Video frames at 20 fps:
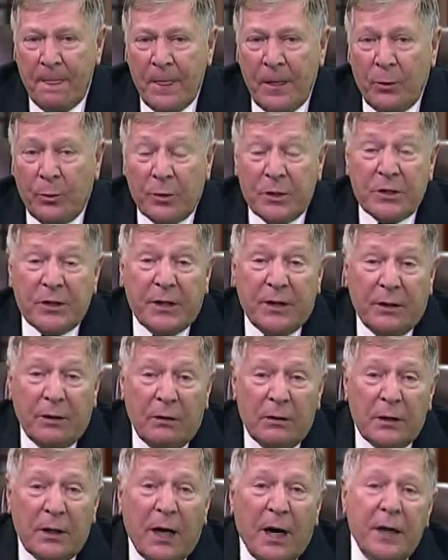were
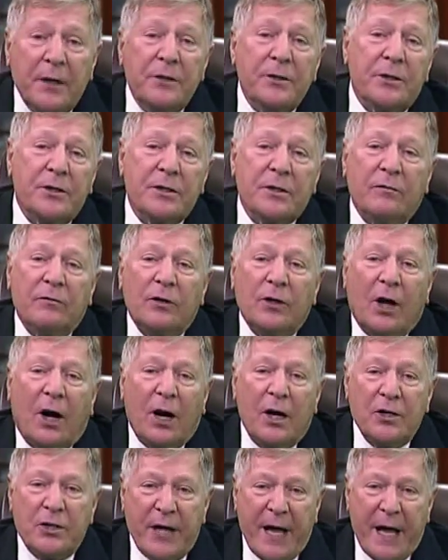skilled hunters of
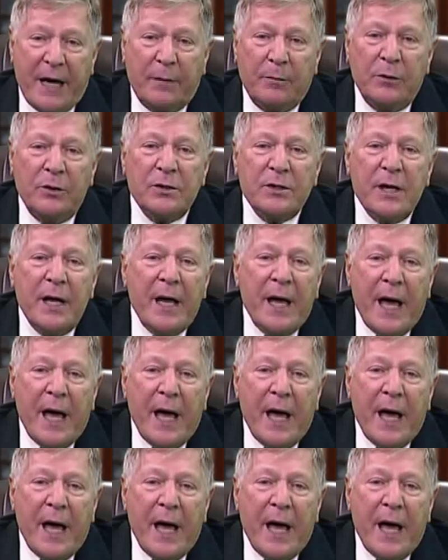large animals,